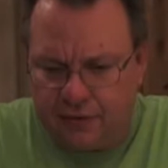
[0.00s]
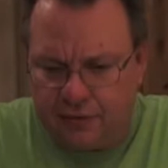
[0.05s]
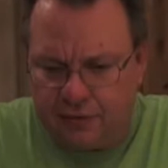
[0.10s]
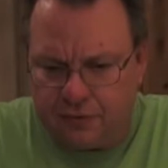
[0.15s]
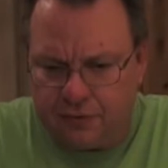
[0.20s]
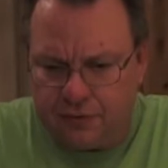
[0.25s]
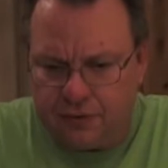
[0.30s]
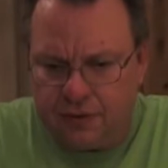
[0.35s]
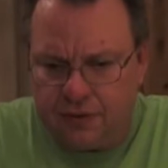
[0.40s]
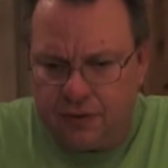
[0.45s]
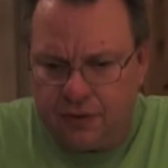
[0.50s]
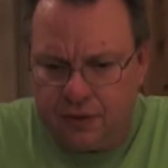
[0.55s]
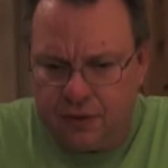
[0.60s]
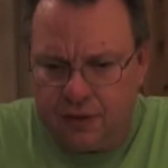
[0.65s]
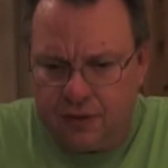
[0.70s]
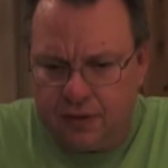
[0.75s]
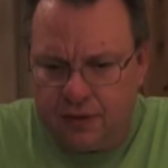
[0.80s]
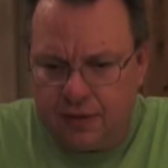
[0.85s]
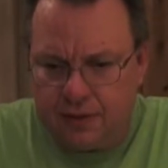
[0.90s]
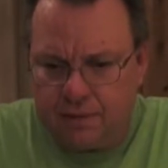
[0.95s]
Dunes.
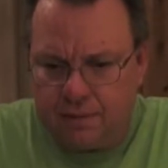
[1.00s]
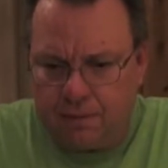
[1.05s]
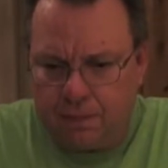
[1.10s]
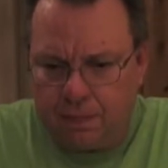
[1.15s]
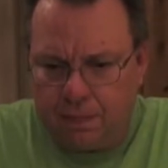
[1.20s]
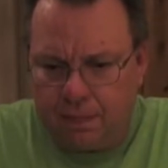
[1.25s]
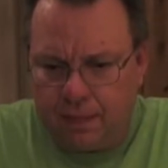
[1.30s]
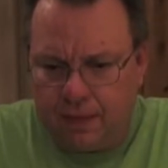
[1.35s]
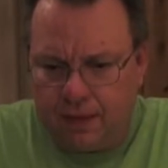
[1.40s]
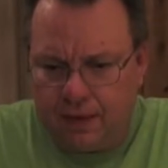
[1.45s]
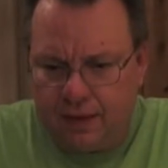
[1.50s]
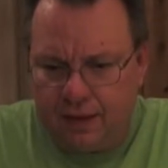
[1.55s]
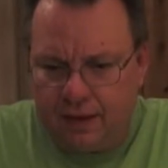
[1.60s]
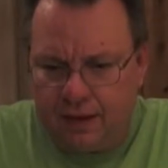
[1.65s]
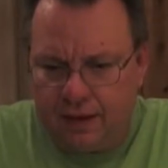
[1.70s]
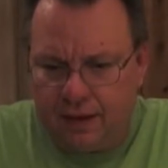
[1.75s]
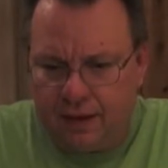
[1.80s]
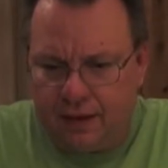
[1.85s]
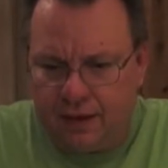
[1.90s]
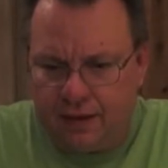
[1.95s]

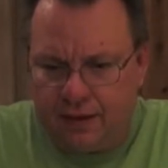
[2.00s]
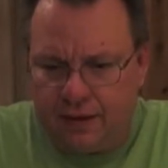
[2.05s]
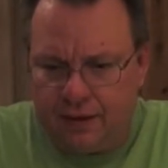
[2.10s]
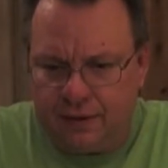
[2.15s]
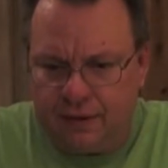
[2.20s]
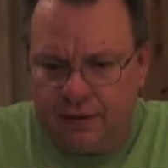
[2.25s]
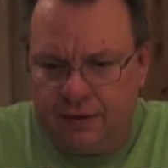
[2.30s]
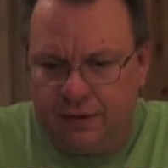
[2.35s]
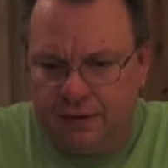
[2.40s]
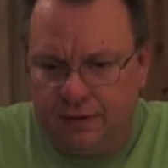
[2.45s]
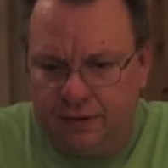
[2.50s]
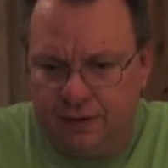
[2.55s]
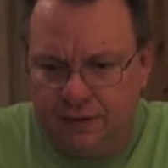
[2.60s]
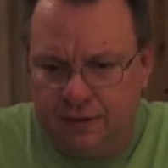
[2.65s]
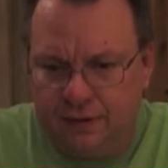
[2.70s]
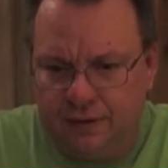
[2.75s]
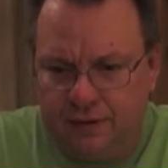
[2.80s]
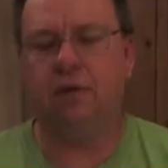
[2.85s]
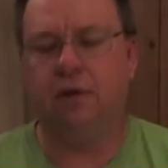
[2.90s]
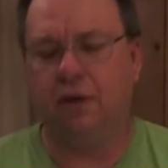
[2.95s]
And
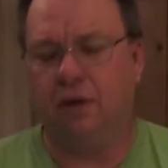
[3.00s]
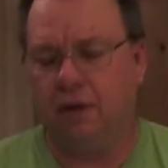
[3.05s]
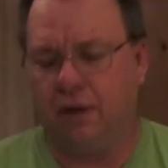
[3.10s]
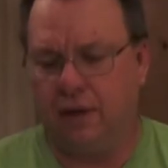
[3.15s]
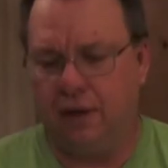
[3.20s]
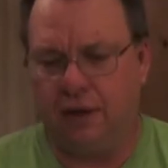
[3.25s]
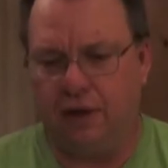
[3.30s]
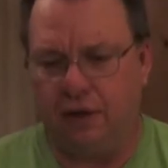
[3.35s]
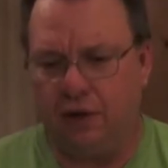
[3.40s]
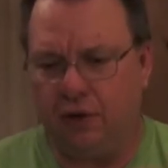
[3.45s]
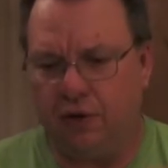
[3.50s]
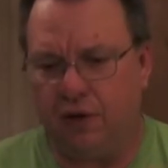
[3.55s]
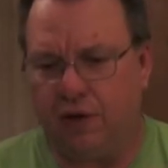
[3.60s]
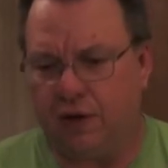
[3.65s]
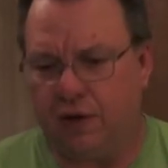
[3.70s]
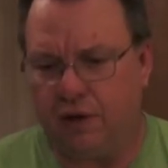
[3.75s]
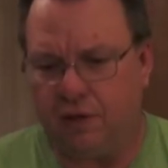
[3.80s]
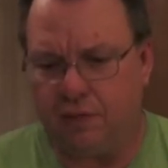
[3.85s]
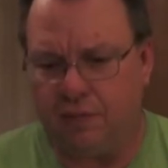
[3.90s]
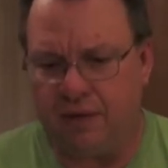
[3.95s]
it only
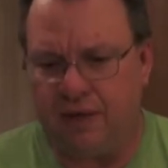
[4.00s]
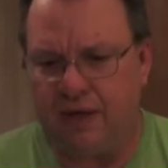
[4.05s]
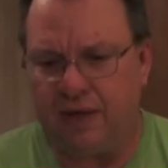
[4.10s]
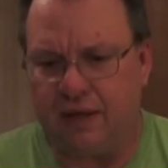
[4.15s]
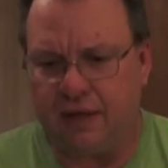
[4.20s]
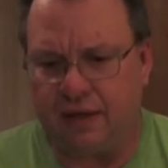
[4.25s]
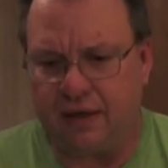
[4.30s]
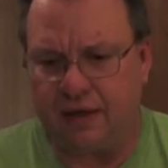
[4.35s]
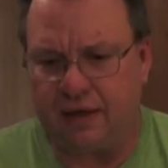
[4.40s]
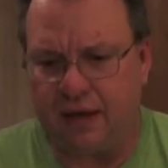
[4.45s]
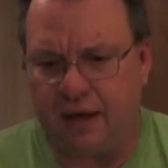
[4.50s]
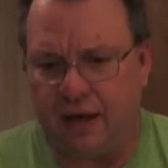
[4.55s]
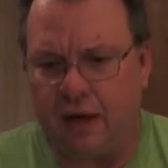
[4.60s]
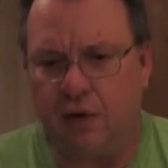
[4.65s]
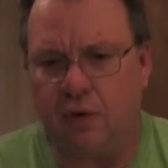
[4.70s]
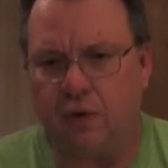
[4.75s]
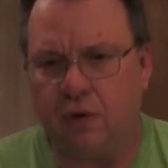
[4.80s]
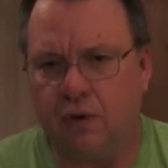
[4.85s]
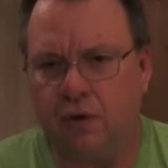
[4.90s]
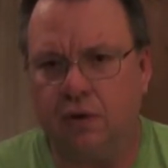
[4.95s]
ended up being like an
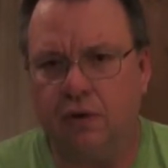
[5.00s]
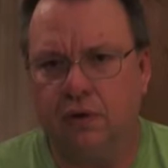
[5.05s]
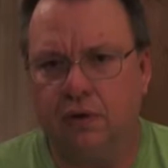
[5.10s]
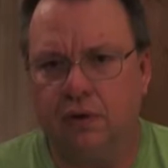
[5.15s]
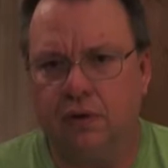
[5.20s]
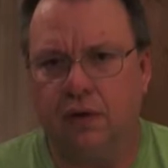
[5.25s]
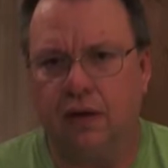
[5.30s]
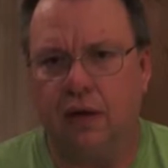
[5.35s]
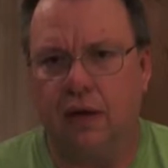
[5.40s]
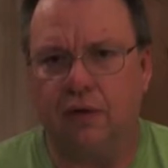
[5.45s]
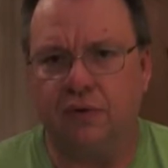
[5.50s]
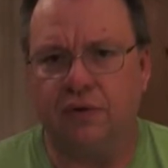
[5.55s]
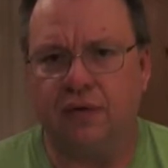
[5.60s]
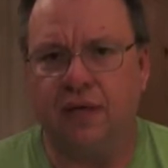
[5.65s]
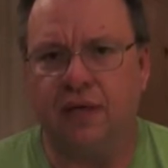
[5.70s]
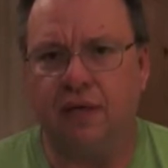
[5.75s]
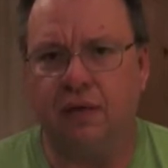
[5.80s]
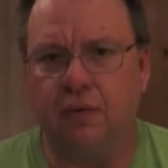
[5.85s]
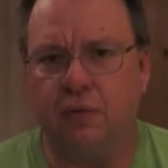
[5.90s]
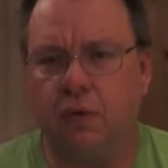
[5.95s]
hour
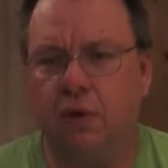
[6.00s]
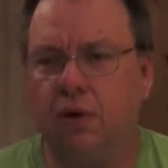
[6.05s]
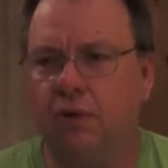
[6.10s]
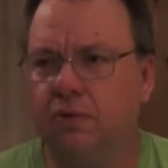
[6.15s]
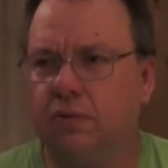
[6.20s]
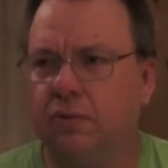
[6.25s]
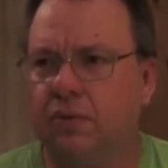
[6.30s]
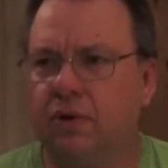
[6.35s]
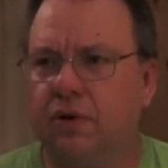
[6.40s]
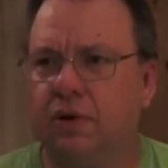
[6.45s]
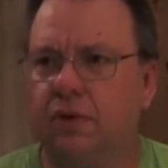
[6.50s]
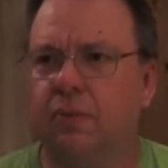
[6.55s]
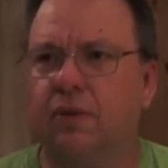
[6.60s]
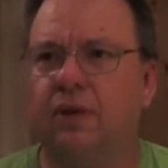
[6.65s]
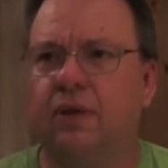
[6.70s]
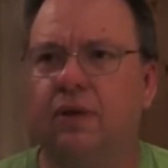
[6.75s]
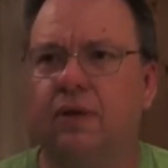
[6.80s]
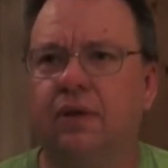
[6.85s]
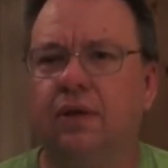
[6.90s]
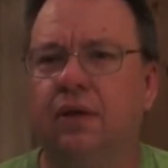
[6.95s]
outside of Waldenburg,
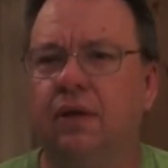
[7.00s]
but